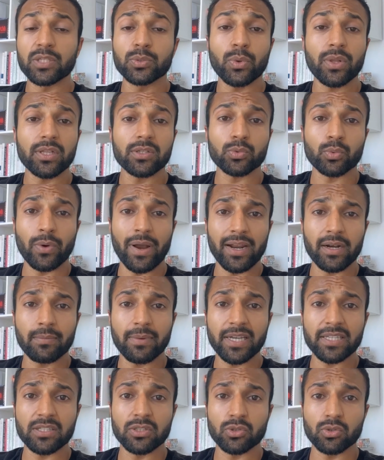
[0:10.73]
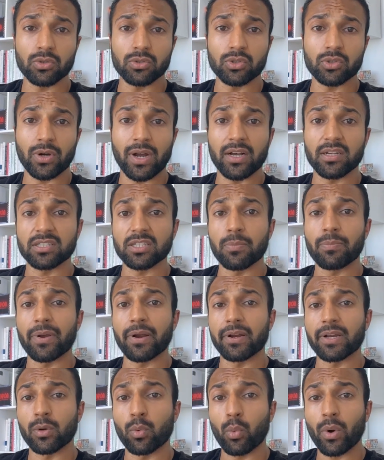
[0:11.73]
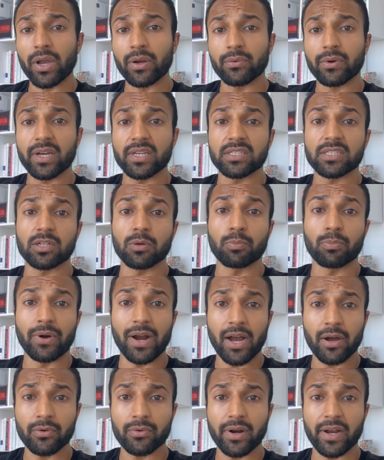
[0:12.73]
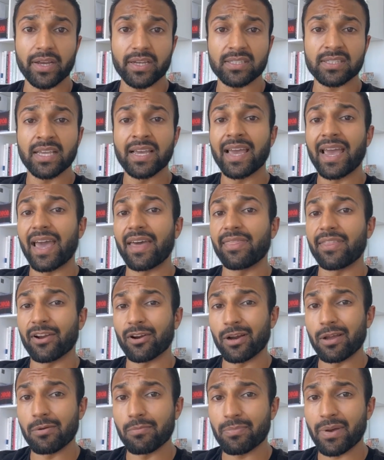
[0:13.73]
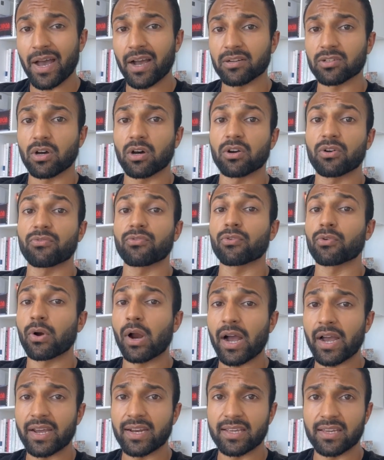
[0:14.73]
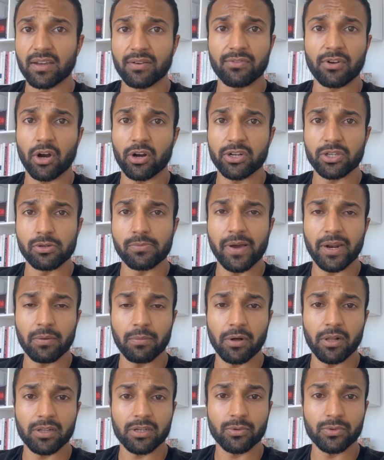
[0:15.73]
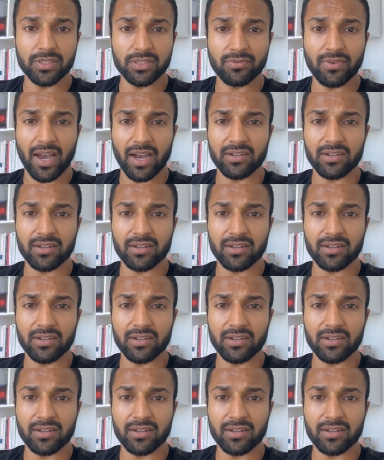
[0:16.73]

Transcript: as well as randomized controlled trials comparing white rice to brown rice and their impact on a variety of cardiometabolic risk